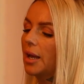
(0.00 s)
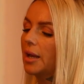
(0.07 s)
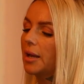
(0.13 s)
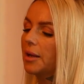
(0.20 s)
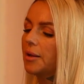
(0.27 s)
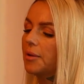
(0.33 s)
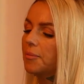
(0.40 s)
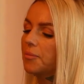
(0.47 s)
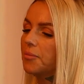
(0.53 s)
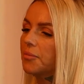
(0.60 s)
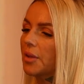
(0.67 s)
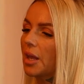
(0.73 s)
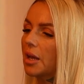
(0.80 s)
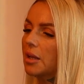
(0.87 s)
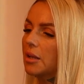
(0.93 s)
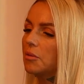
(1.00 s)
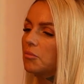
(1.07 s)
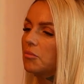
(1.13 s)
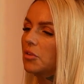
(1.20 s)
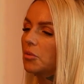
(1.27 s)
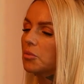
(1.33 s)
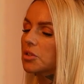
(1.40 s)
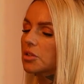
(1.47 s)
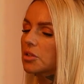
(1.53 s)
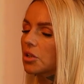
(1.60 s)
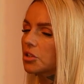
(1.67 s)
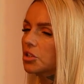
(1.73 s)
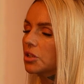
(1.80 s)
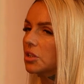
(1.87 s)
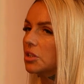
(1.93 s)
And it was
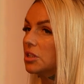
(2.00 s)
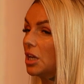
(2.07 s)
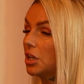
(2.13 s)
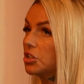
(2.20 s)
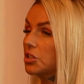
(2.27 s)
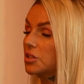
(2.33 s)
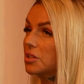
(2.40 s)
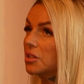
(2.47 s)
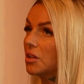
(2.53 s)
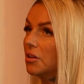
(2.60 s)
such a contentious